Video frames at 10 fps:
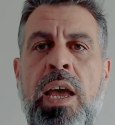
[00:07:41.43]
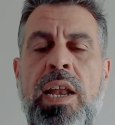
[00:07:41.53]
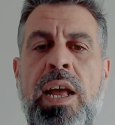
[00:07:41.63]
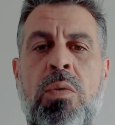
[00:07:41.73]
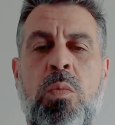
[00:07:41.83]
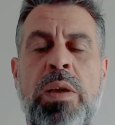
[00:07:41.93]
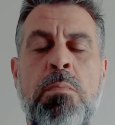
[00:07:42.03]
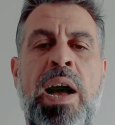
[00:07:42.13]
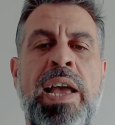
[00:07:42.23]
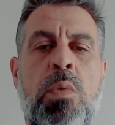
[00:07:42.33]
Now, we
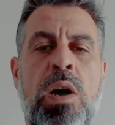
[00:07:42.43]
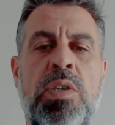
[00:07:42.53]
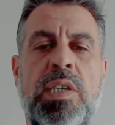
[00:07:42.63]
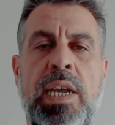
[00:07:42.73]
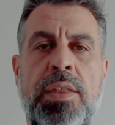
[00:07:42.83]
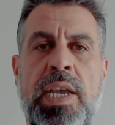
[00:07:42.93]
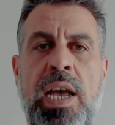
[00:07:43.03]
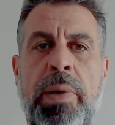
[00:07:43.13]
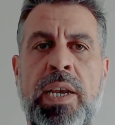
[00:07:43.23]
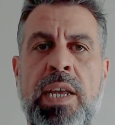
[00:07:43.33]
may well see in the
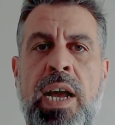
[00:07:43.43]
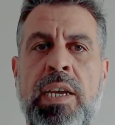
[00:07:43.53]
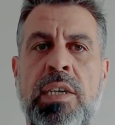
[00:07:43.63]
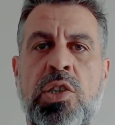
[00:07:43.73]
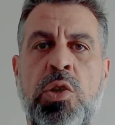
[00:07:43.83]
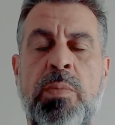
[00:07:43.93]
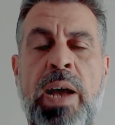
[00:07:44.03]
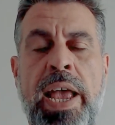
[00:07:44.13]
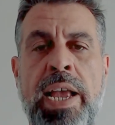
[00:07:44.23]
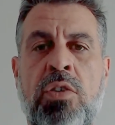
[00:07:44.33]
coming days news
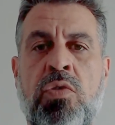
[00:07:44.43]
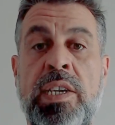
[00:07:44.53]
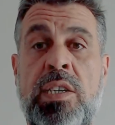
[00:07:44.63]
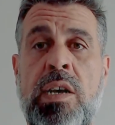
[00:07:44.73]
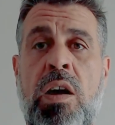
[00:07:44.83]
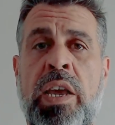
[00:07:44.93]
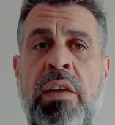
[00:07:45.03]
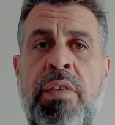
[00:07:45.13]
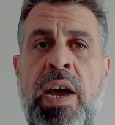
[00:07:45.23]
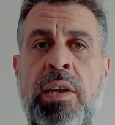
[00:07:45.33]
about increased
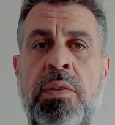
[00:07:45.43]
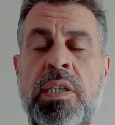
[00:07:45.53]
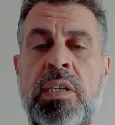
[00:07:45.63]
target values, as